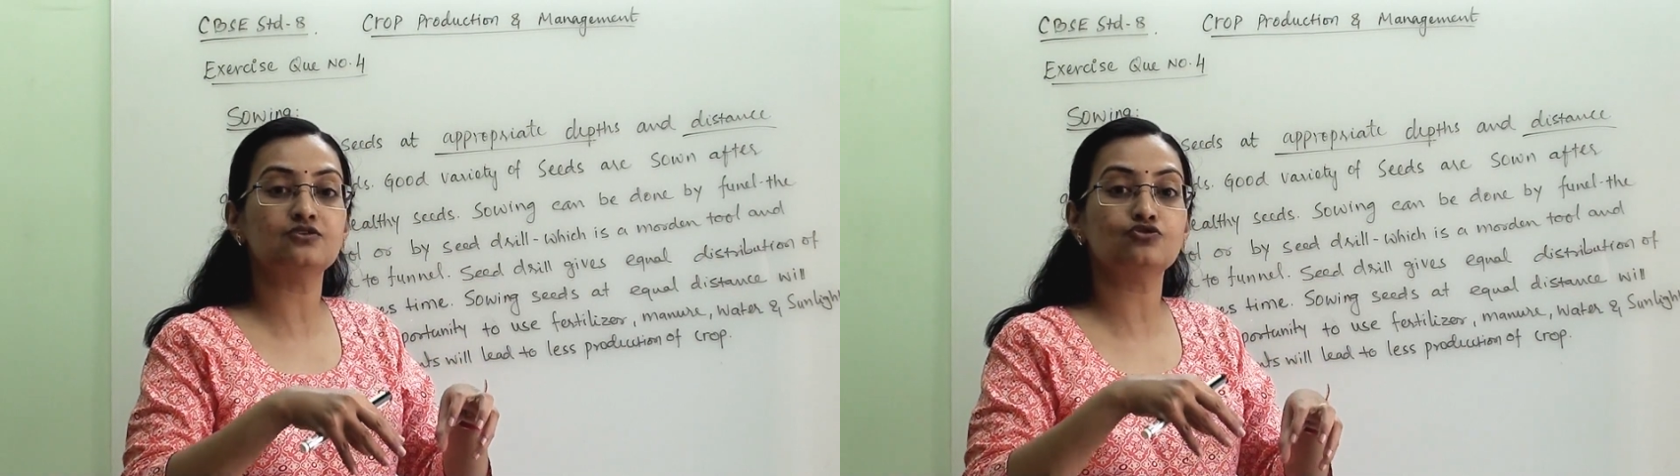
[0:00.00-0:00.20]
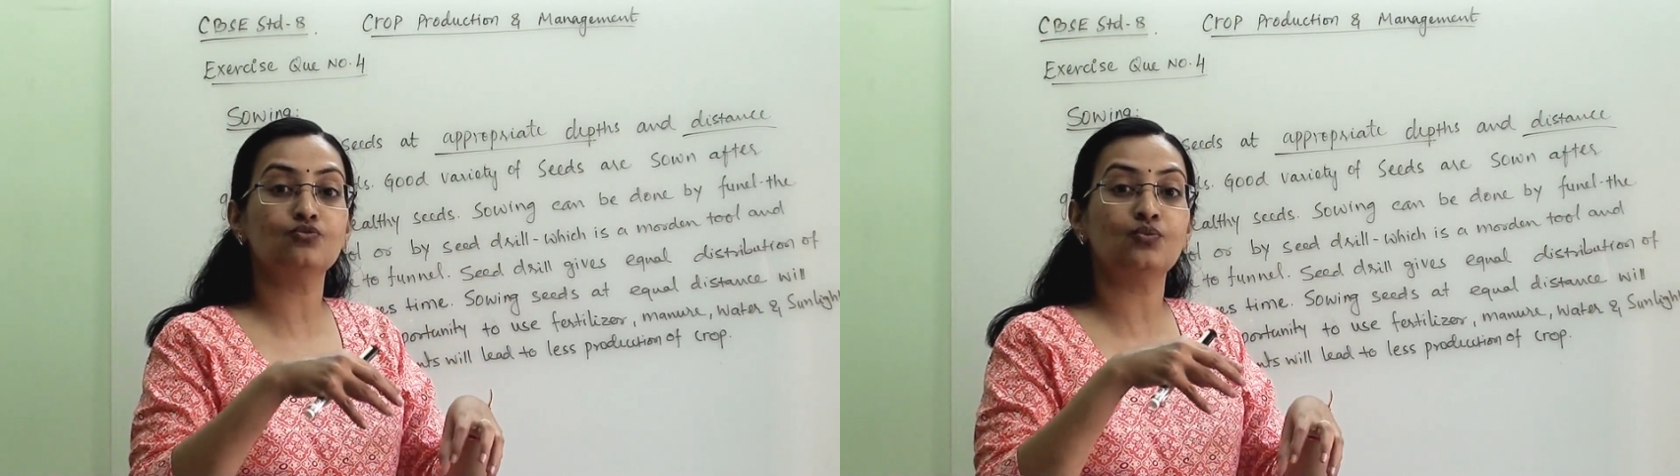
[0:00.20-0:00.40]

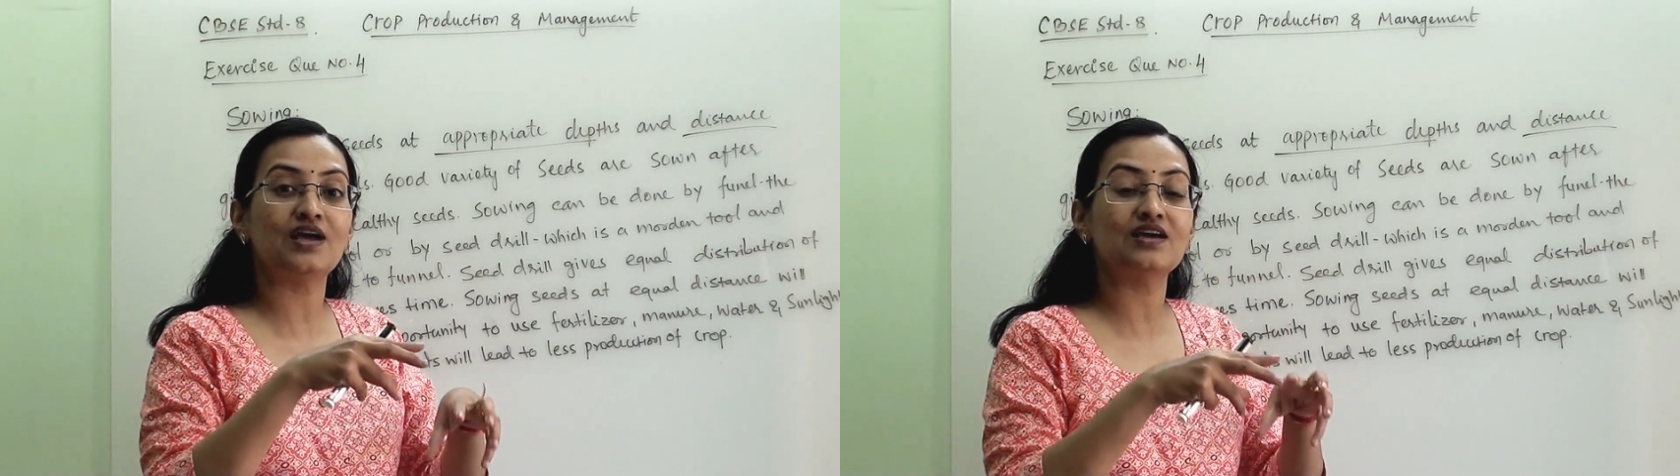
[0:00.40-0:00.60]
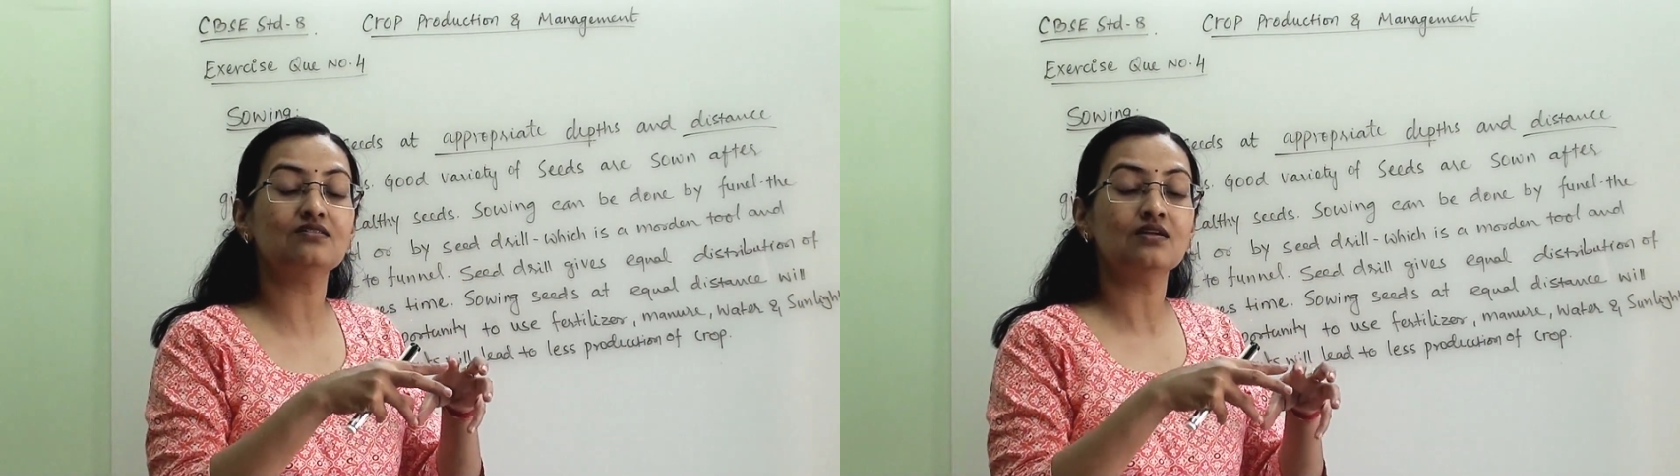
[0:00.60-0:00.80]
So
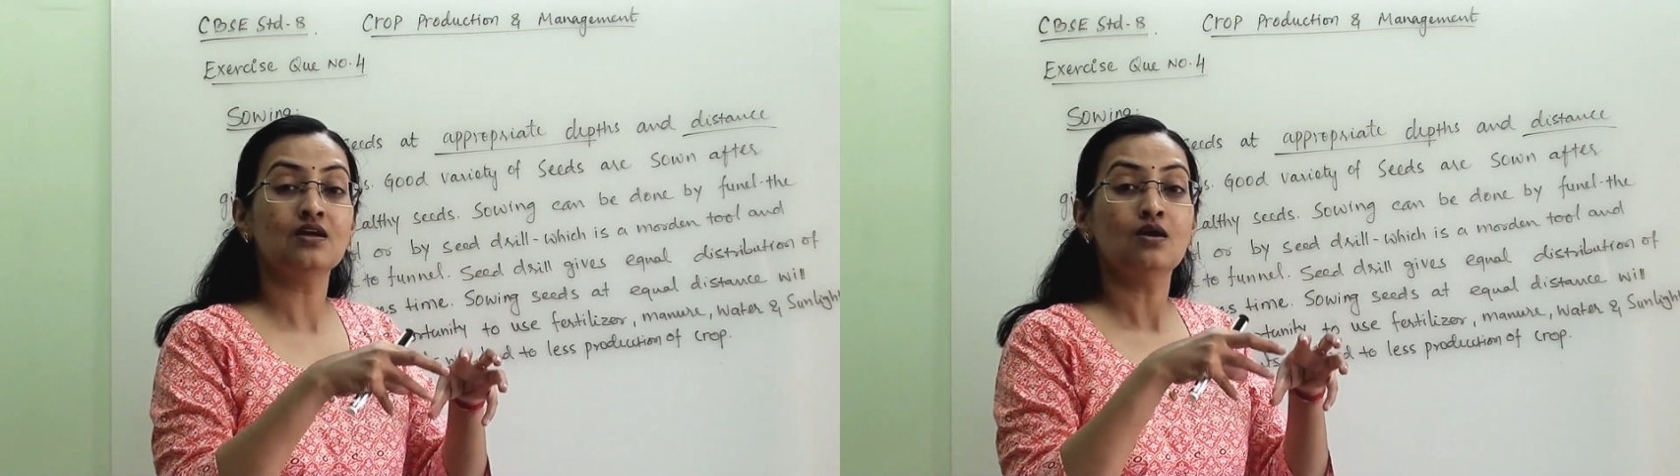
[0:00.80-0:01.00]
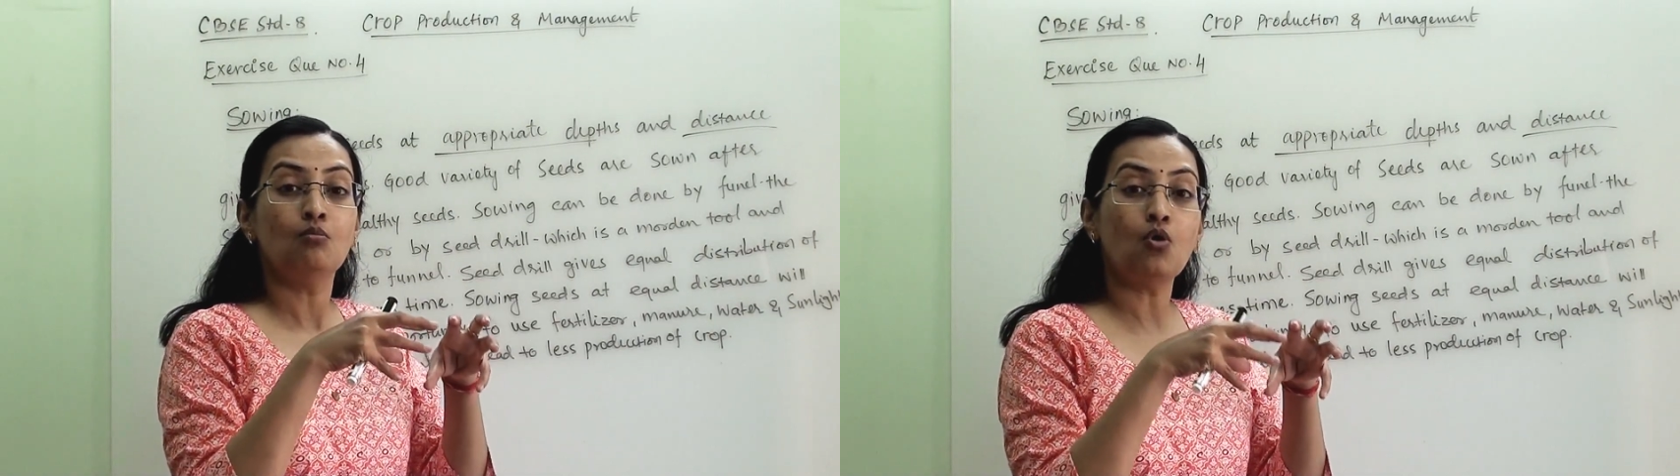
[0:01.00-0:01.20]
where
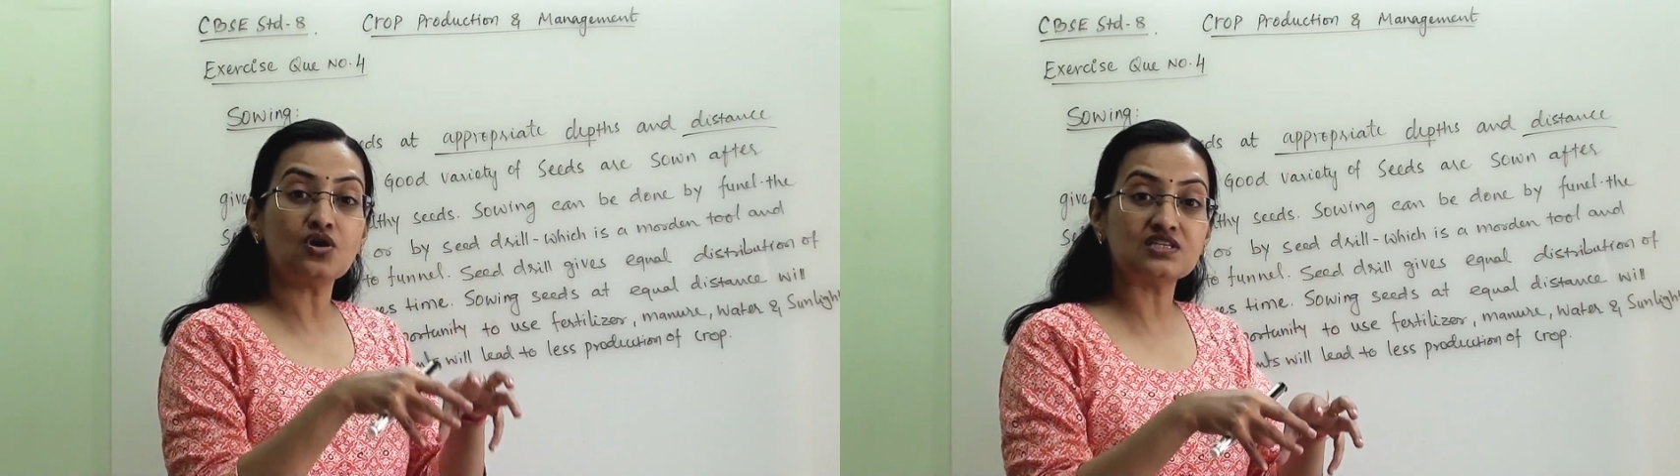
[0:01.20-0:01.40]
more